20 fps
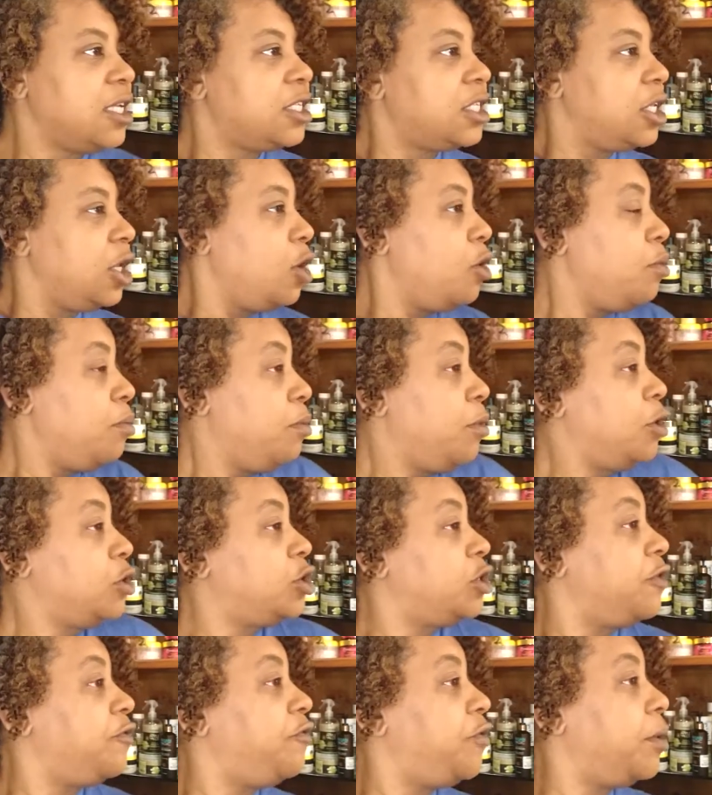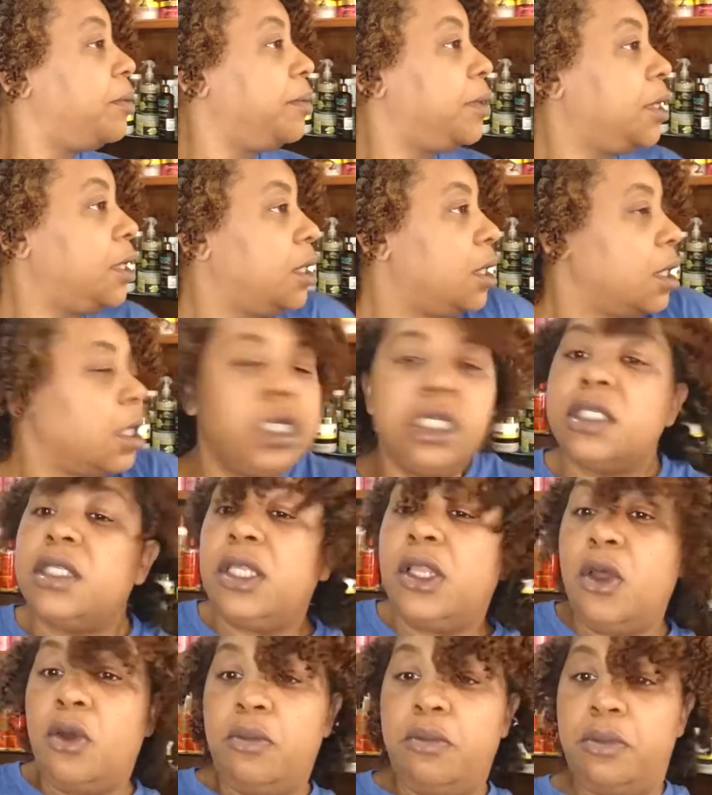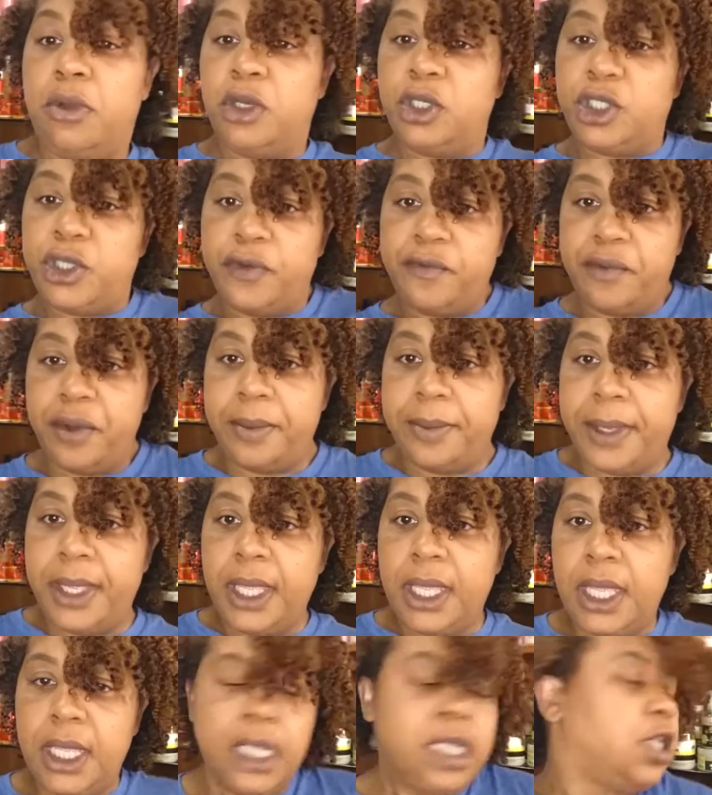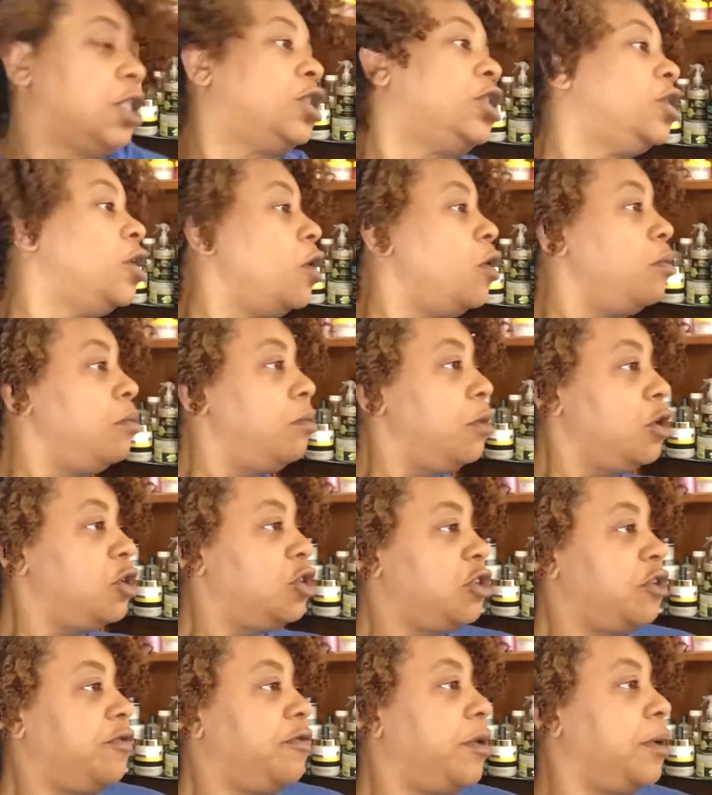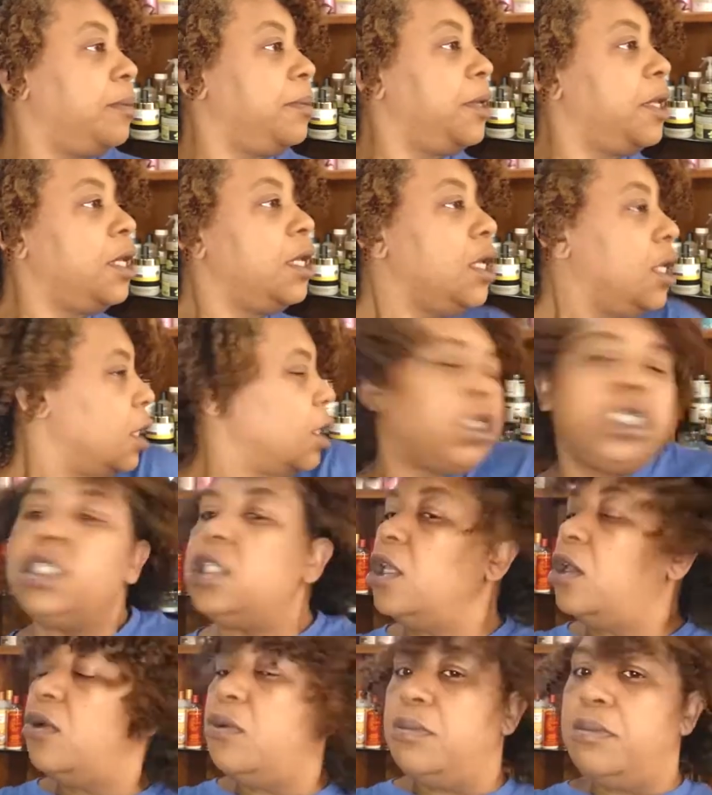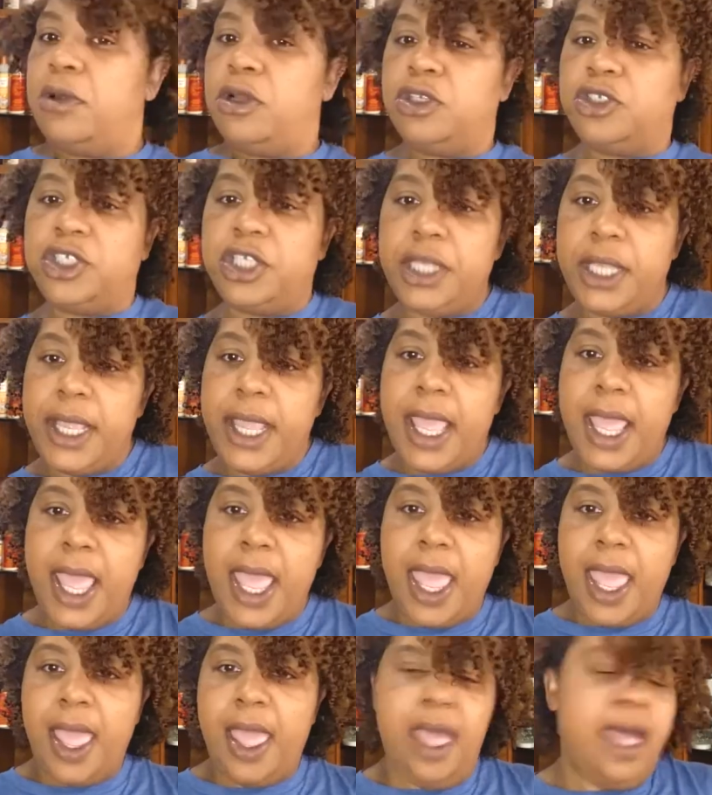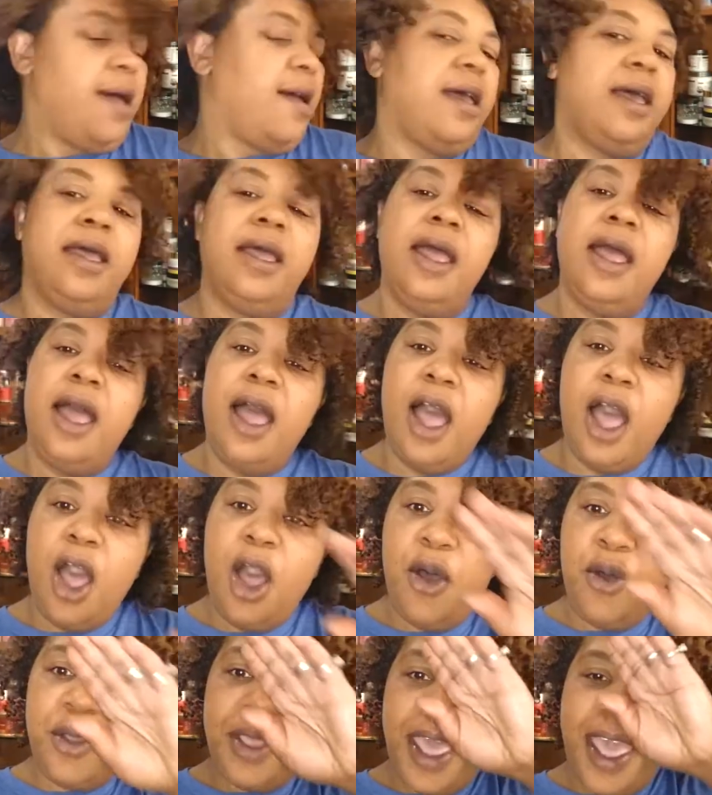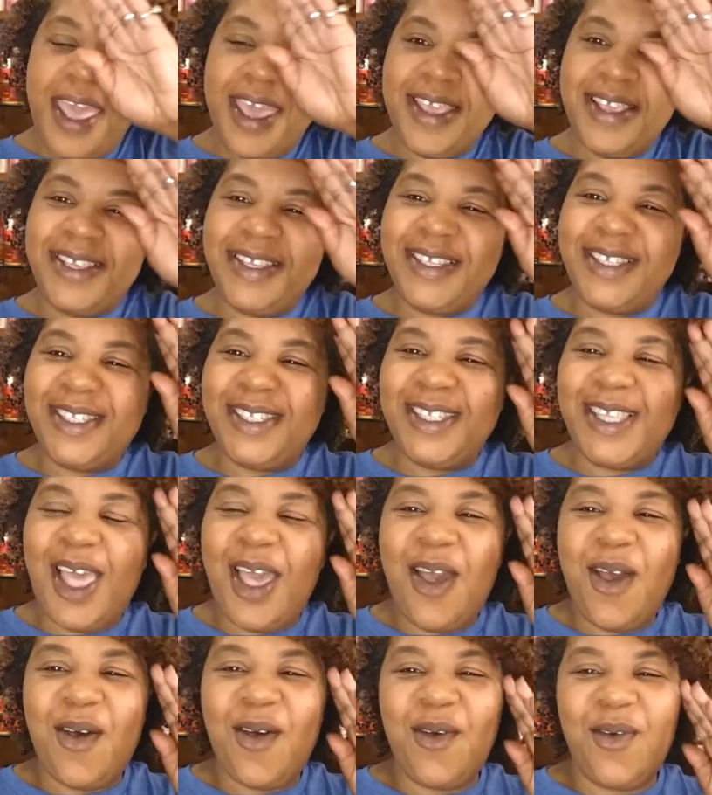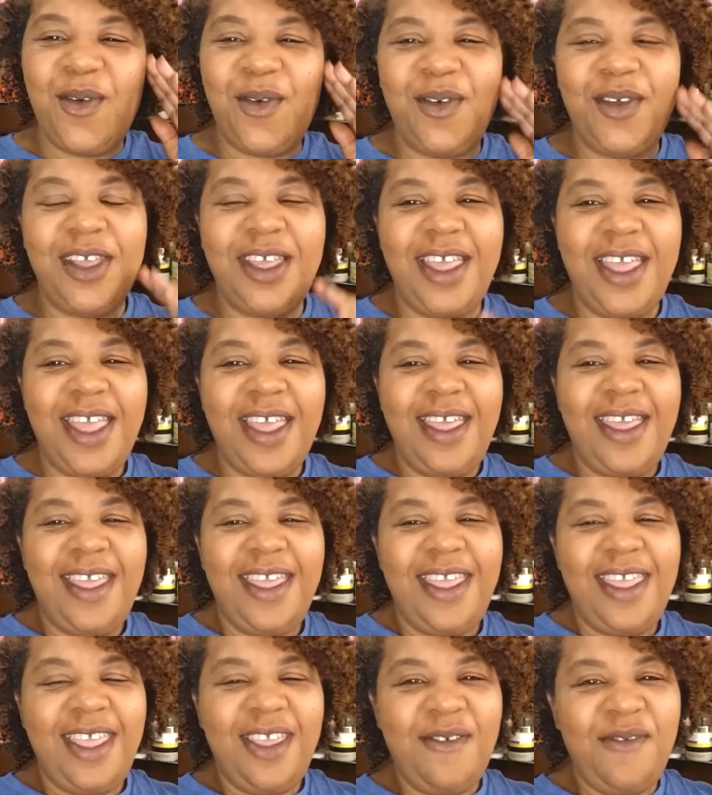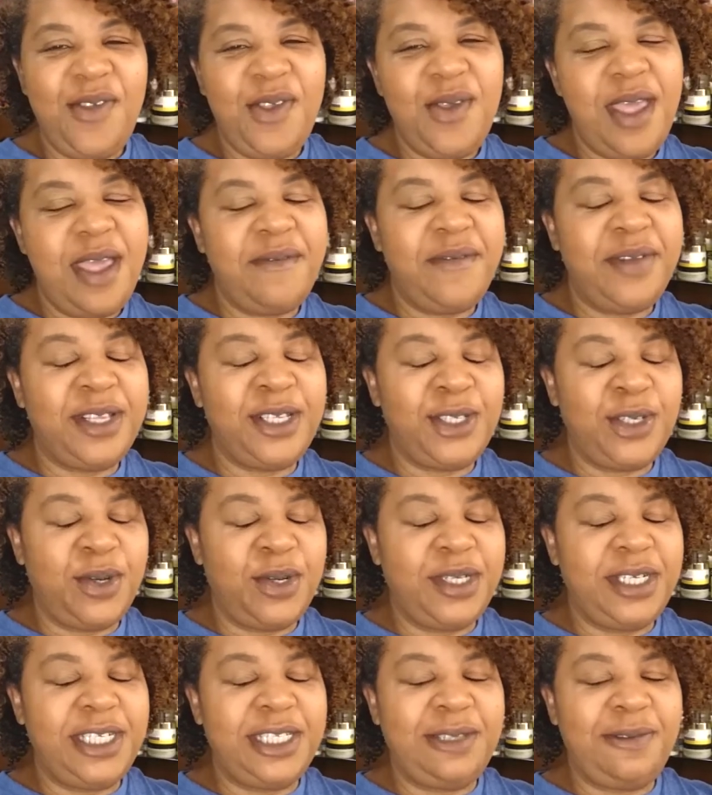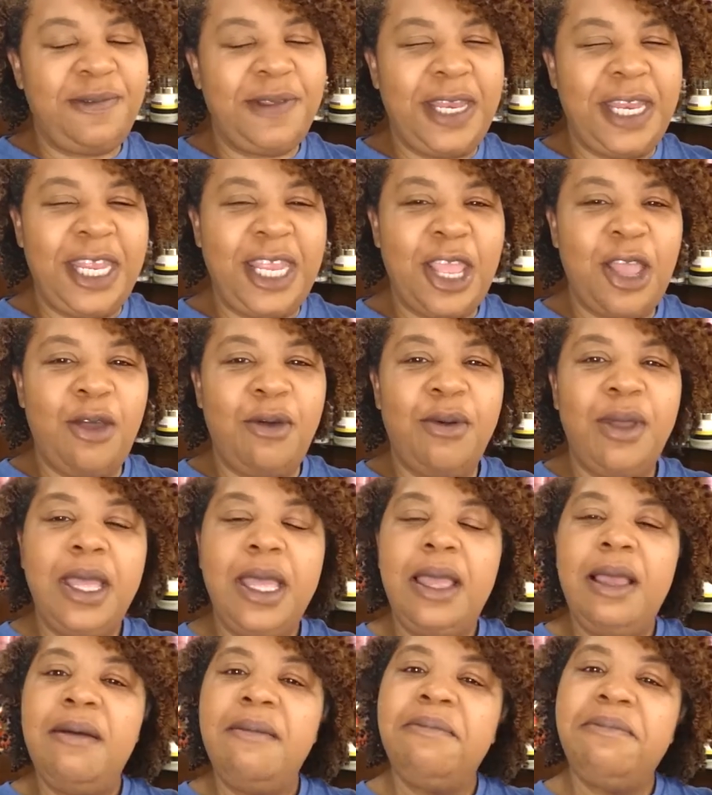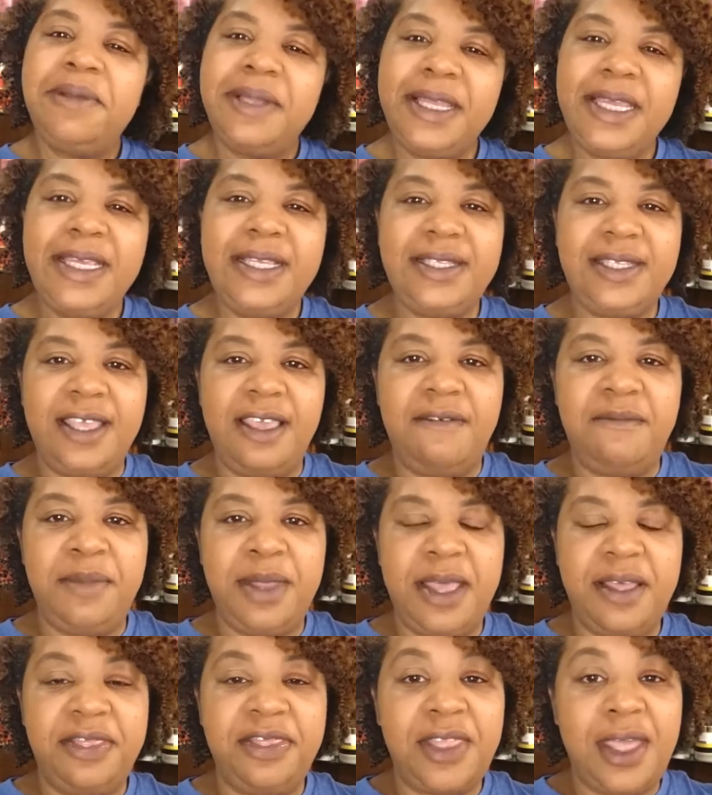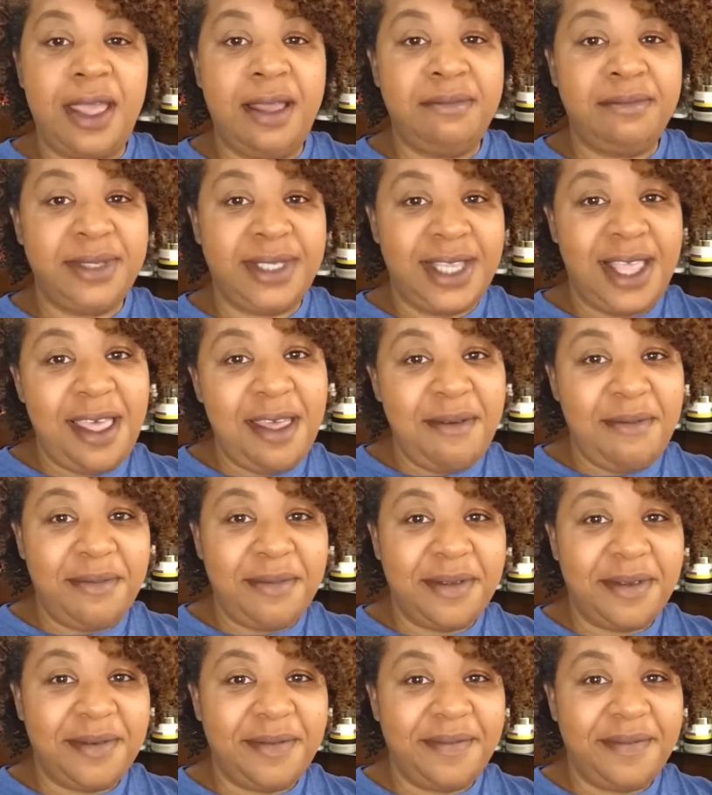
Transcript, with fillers: Slow motion for me. Slow motion for me. Slow motion for me. Slow motion. Yeah. Okay, so if you have enjoyed this video, please give me a thumbs up.